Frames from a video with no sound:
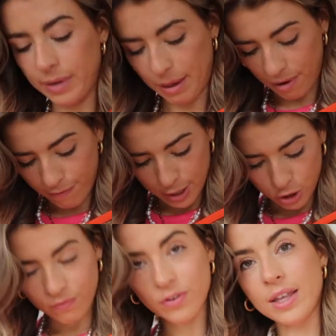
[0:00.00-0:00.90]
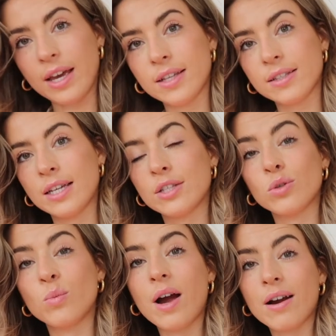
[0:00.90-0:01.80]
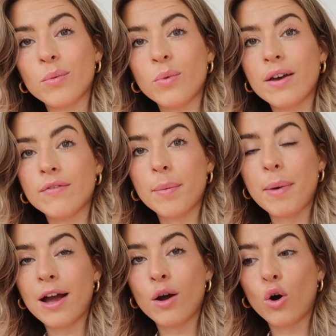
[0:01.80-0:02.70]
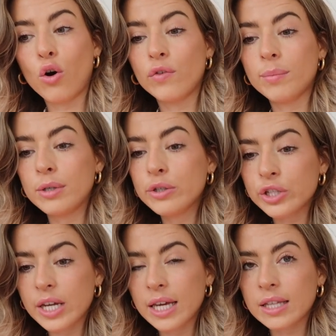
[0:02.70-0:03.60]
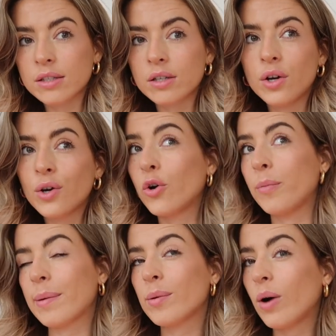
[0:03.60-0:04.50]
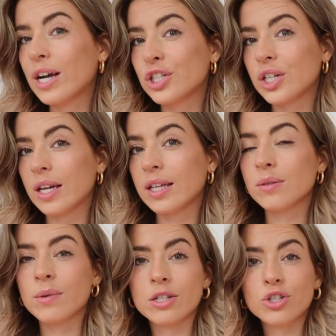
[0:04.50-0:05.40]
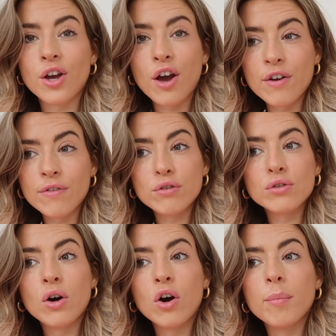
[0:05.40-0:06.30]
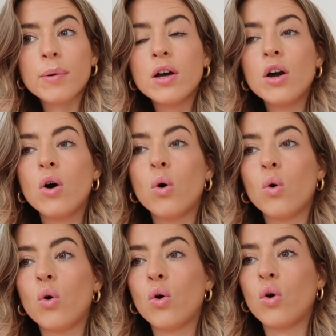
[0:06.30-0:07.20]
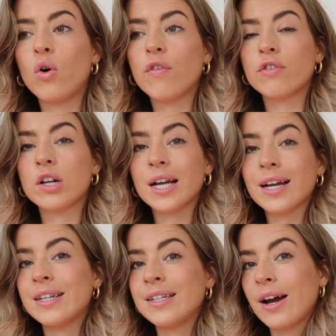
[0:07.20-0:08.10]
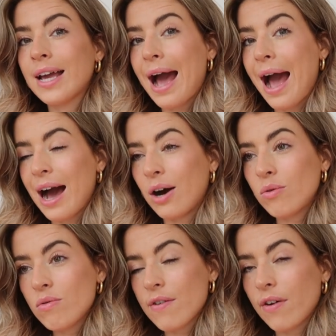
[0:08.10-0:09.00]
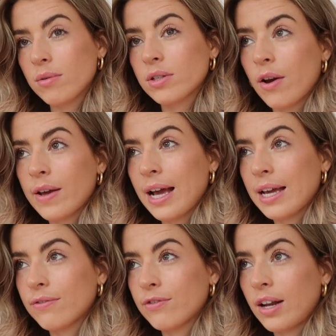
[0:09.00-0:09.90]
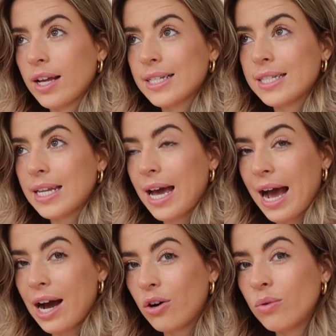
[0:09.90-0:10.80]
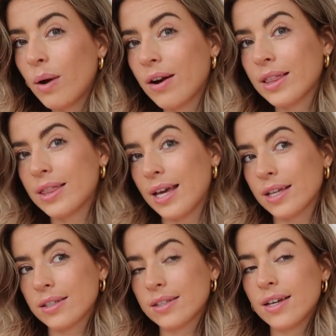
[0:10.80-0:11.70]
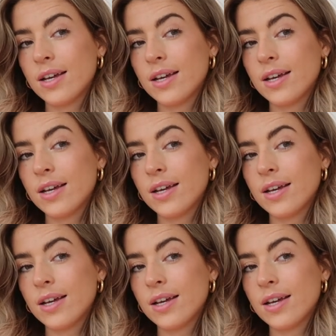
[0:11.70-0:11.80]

Now my vision for this is to wear it with a pair of blue jeans or maybe white jeans with a shirt over the top or for like a night out if I was going for like dinner out wearing this